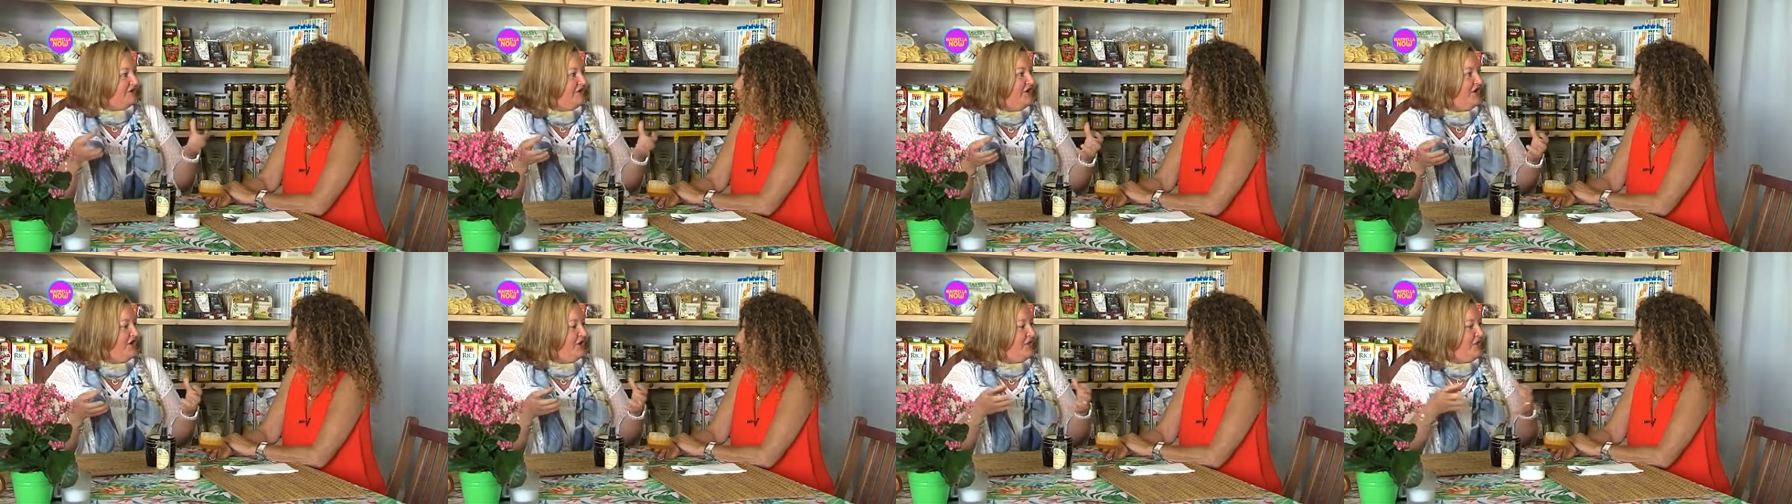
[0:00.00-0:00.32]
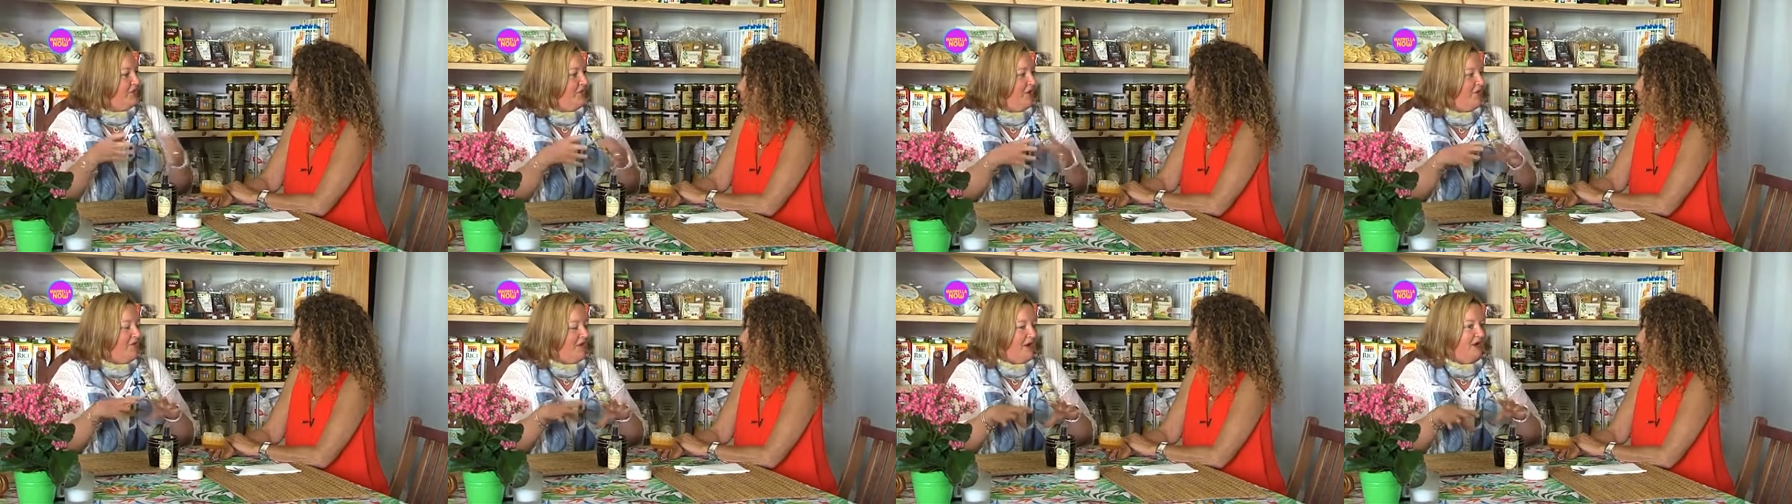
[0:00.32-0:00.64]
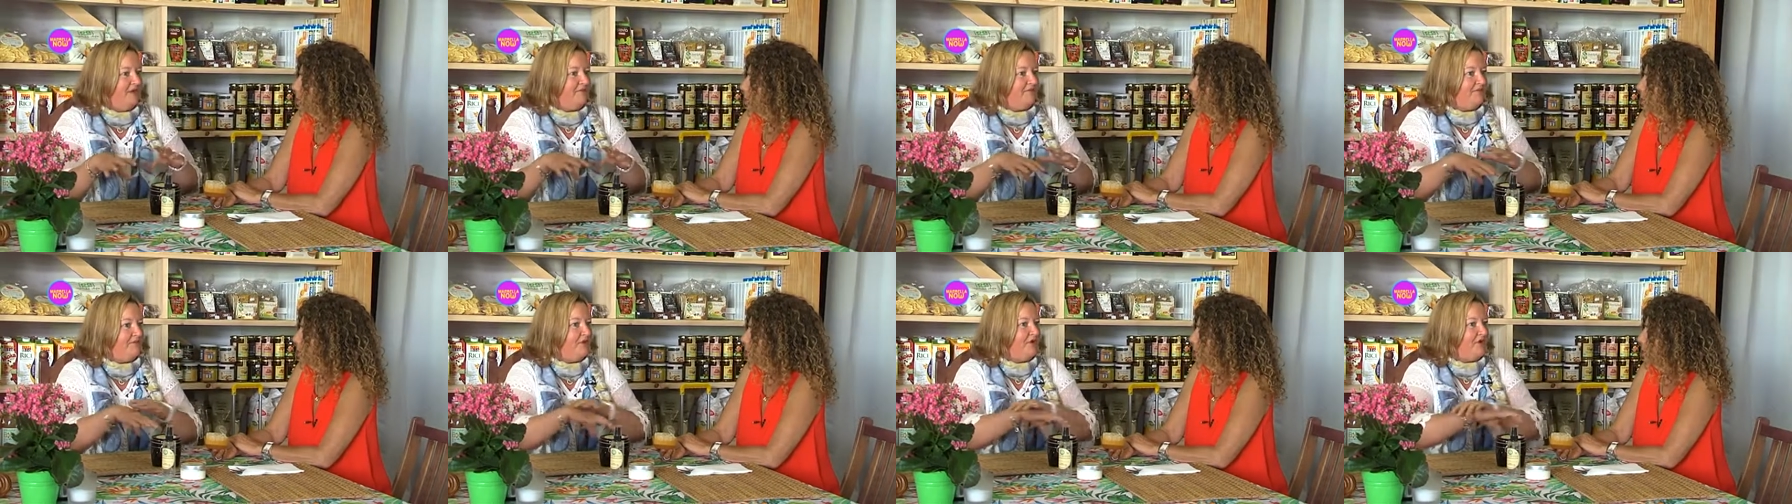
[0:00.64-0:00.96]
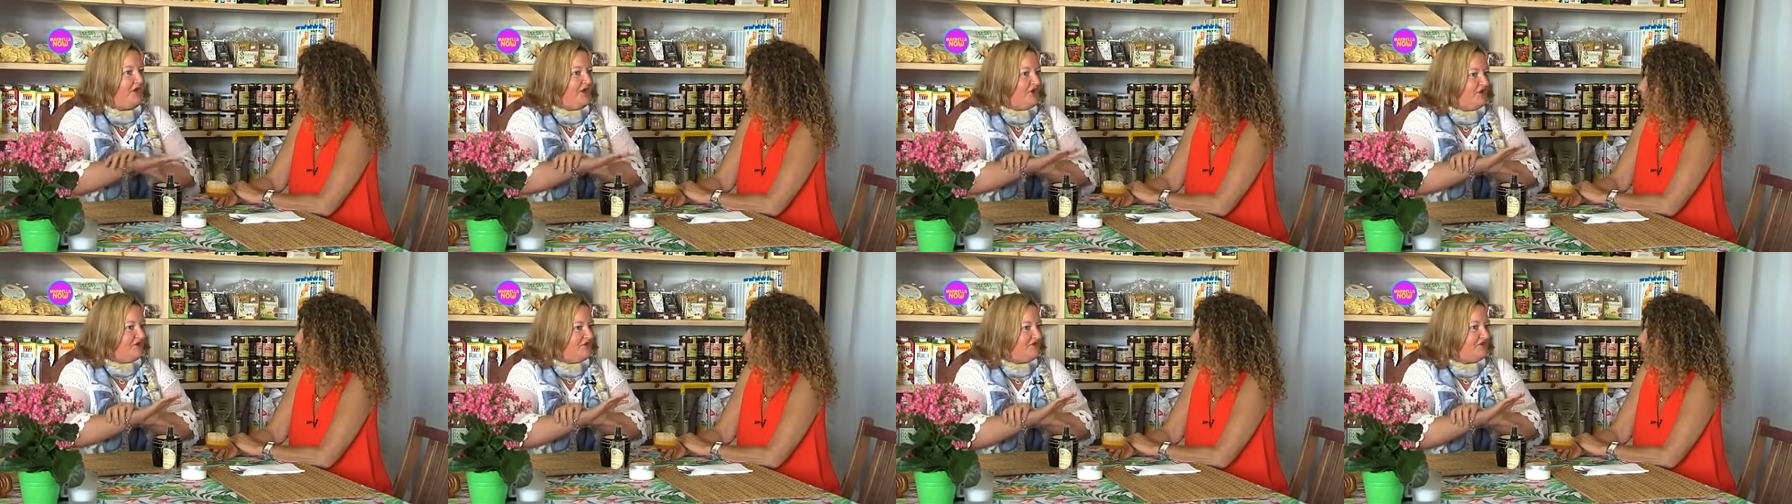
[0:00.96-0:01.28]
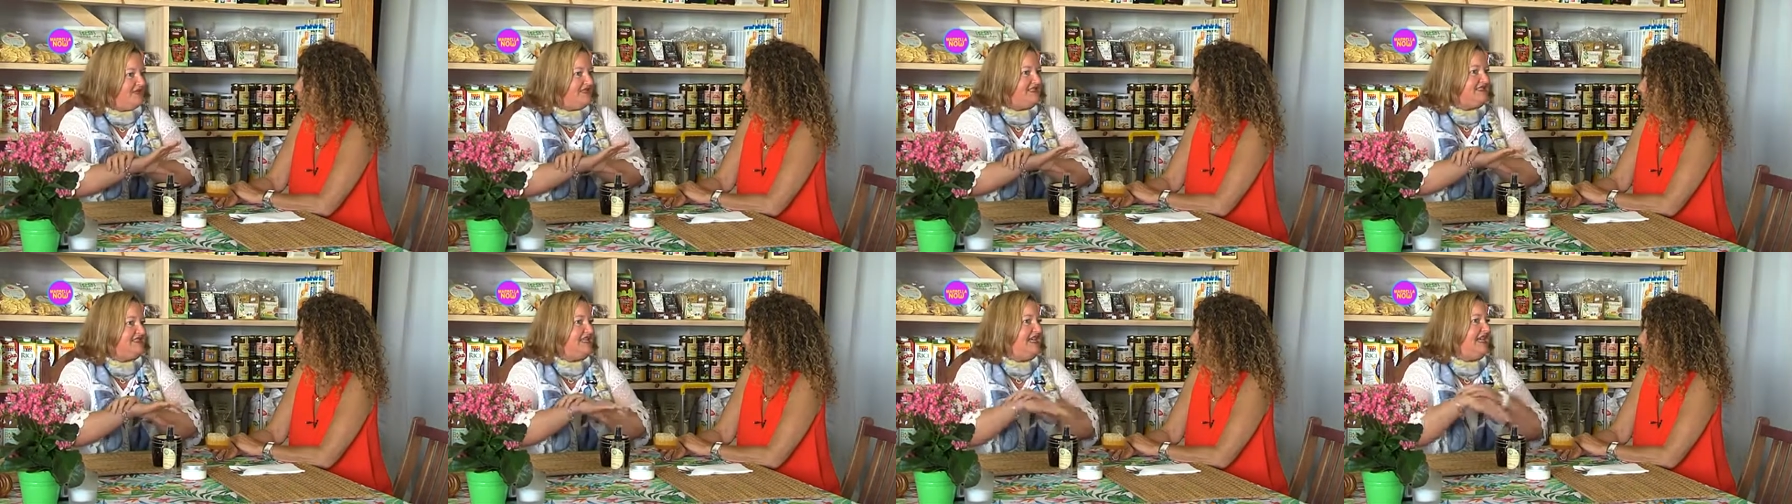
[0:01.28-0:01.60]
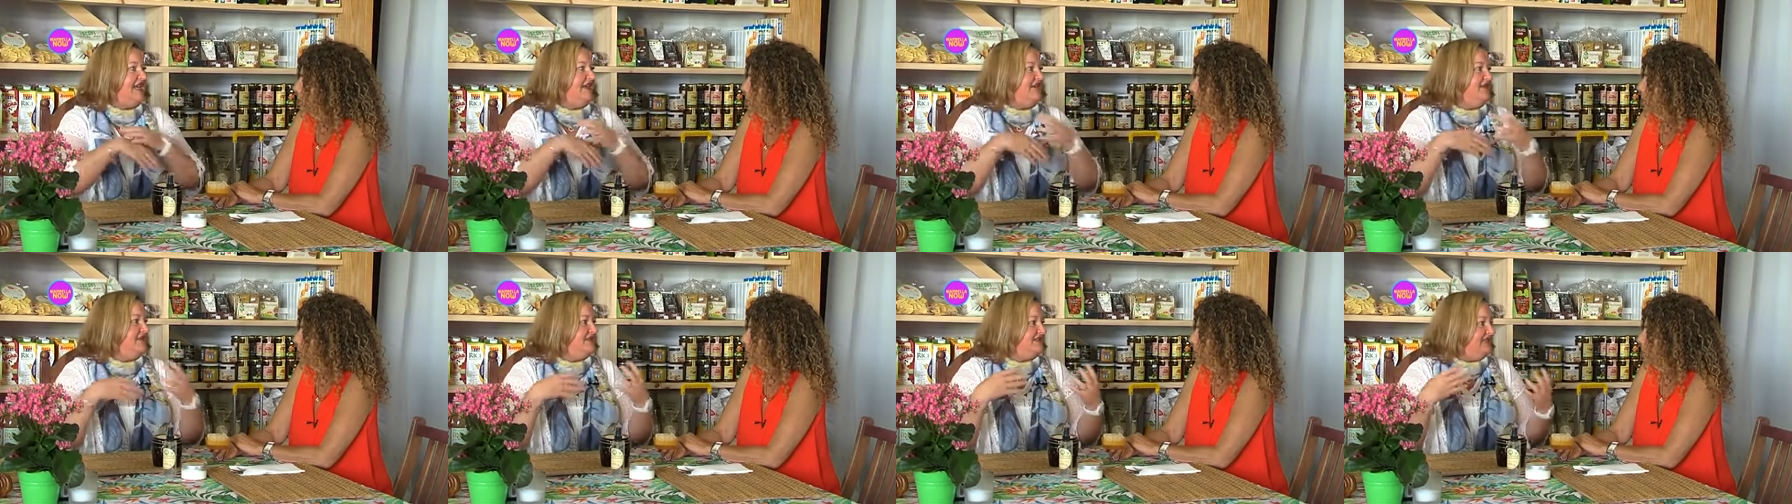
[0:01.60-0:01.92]
you know, what we're putting onto our
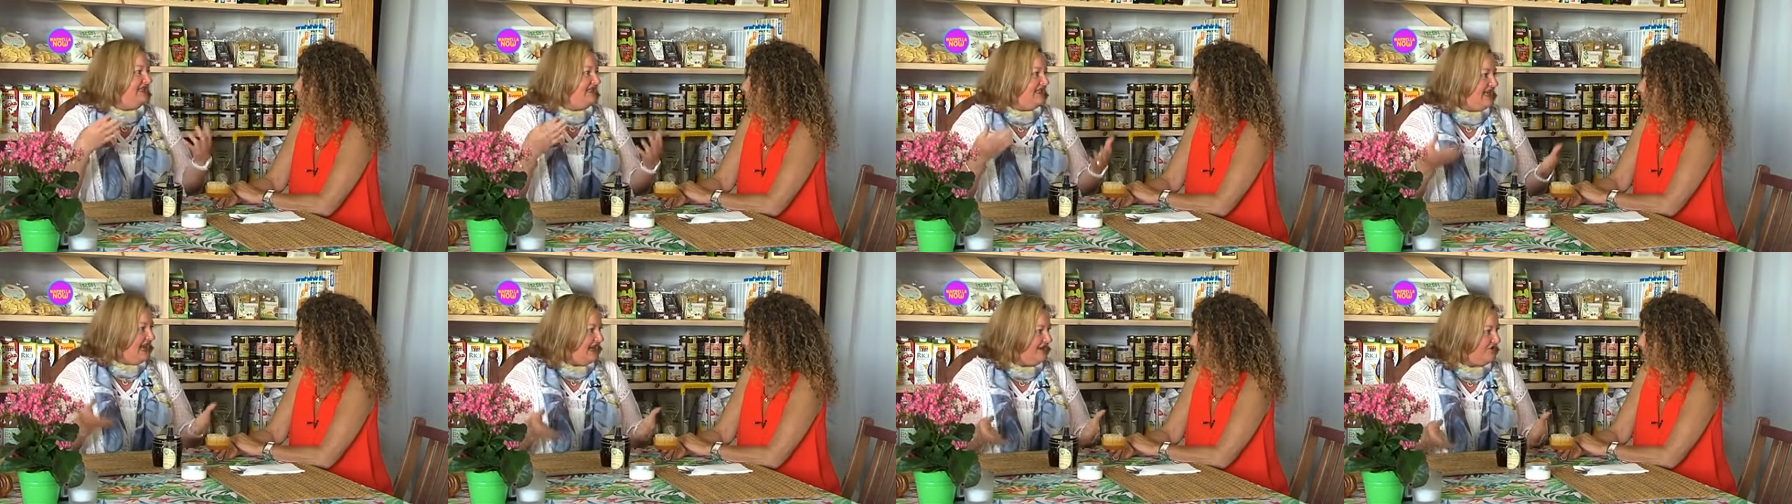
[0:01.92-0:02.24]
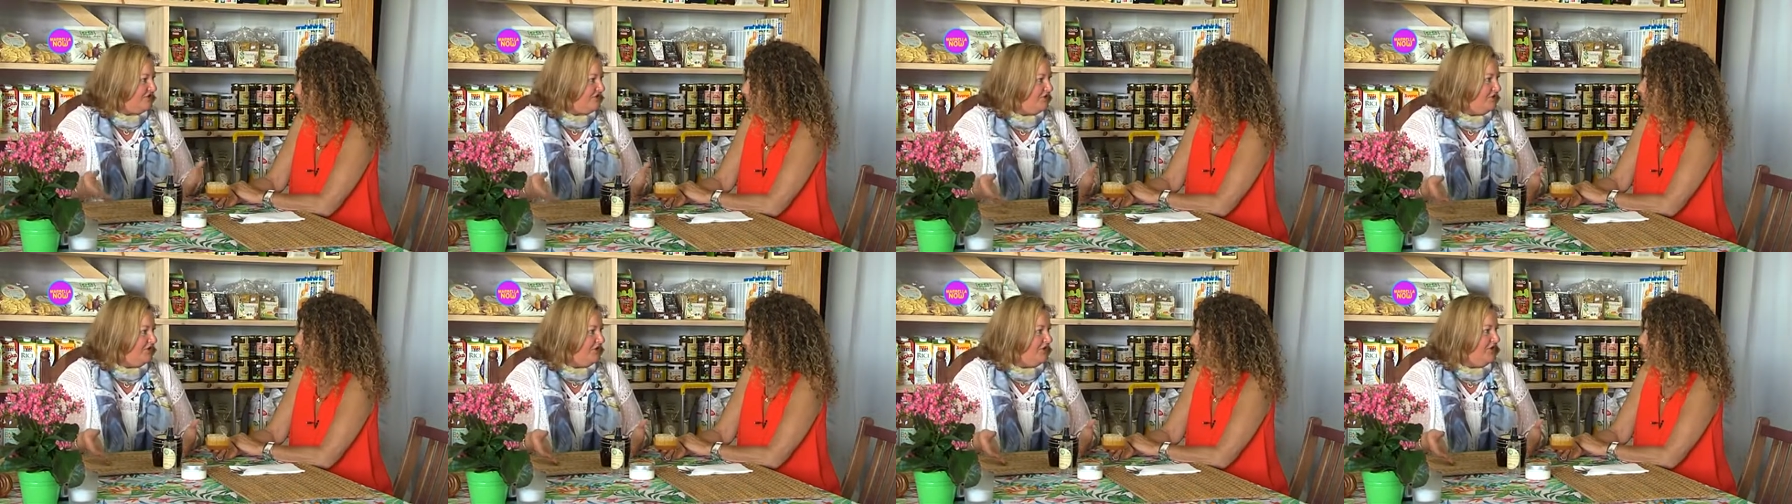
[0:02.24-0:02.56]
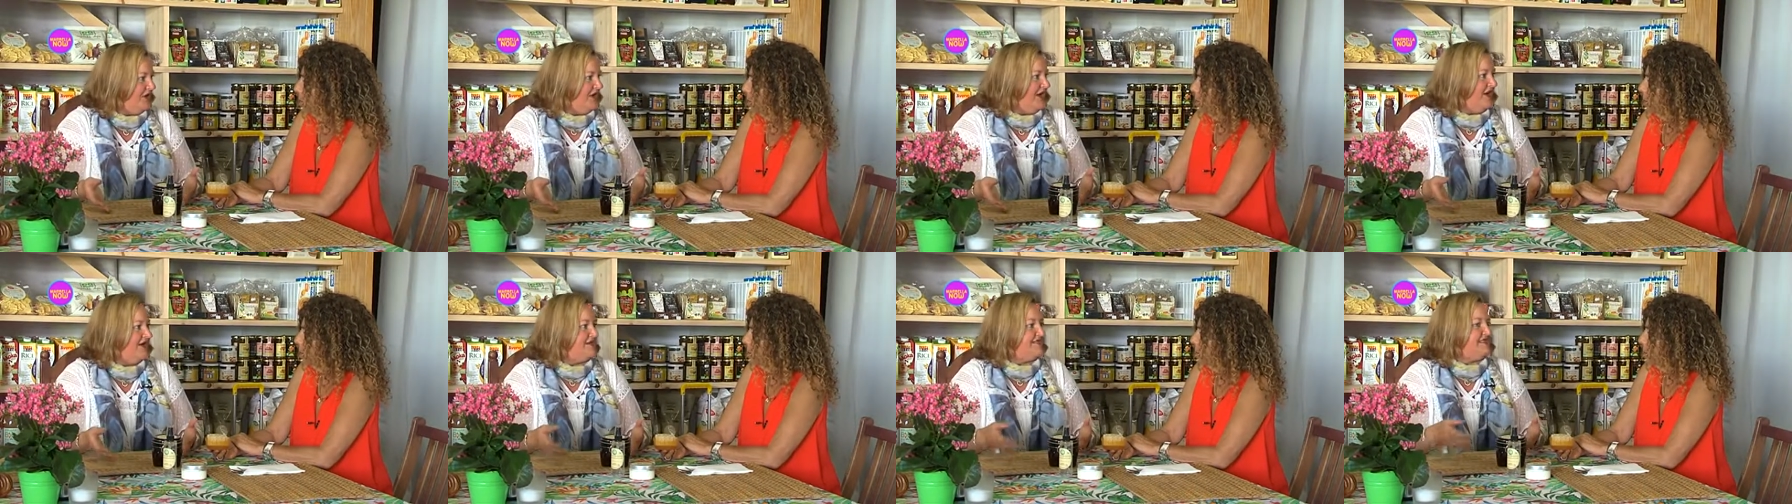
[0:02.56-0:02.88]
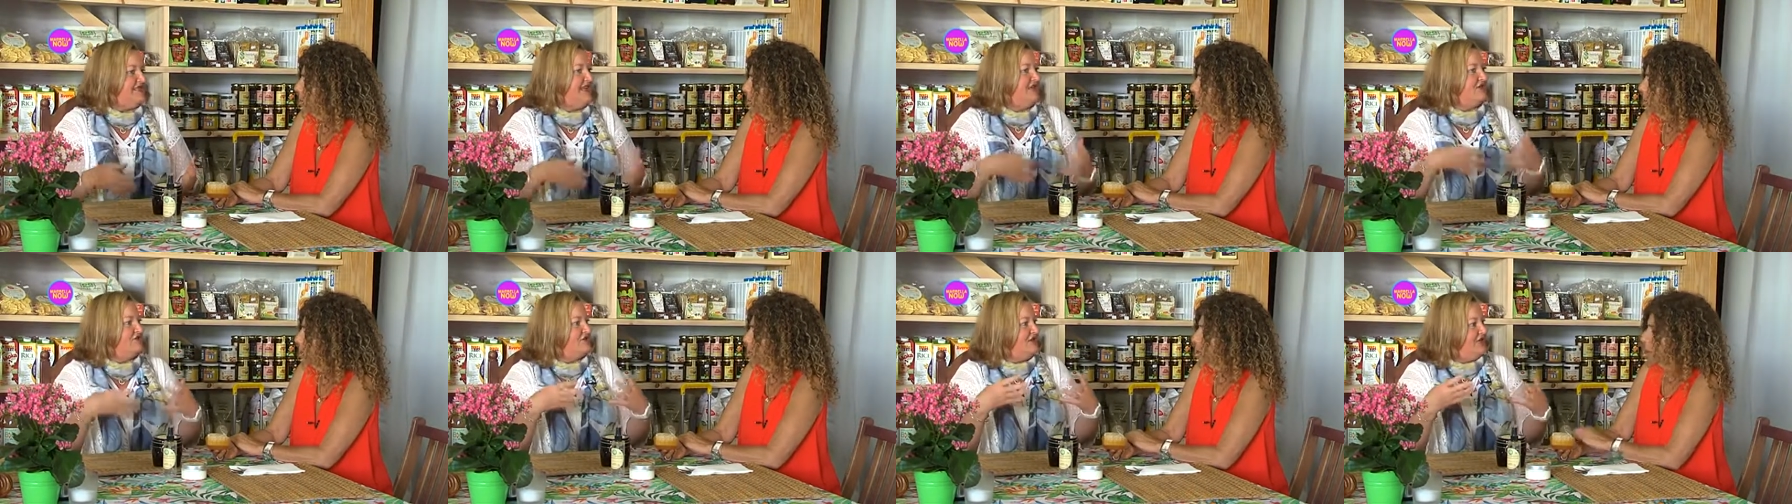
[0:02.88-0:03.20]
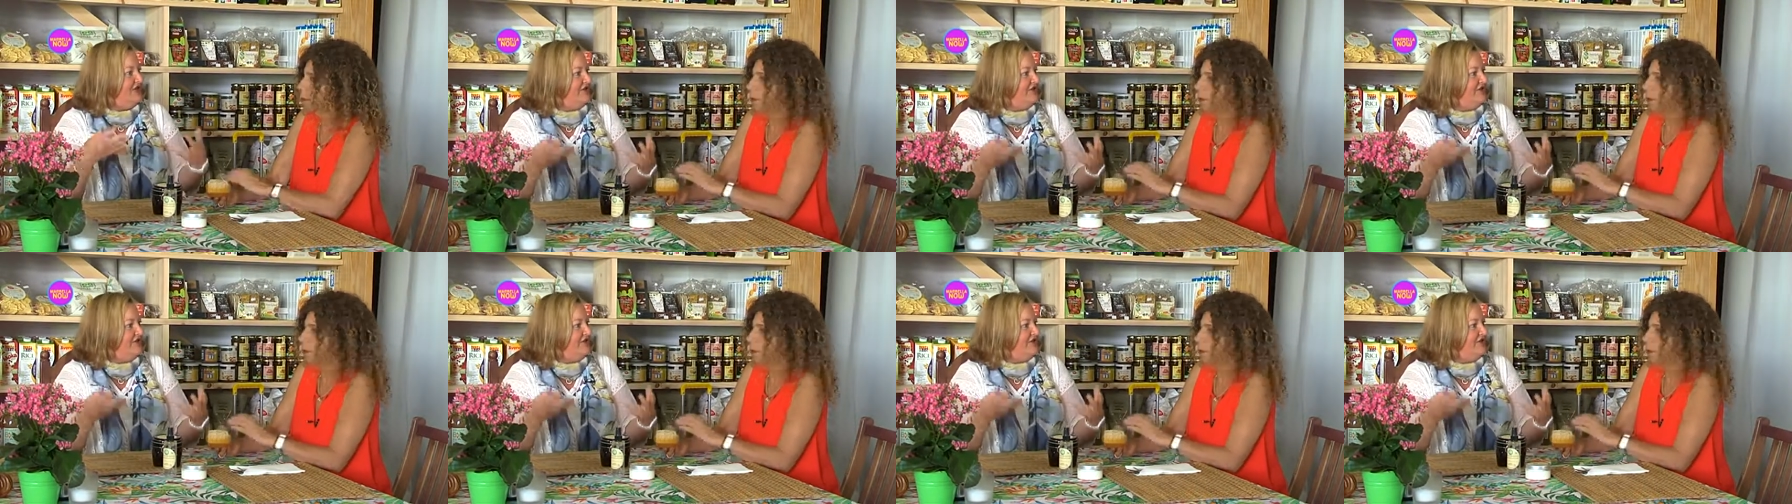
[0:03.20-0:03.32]
skin using natural products, natural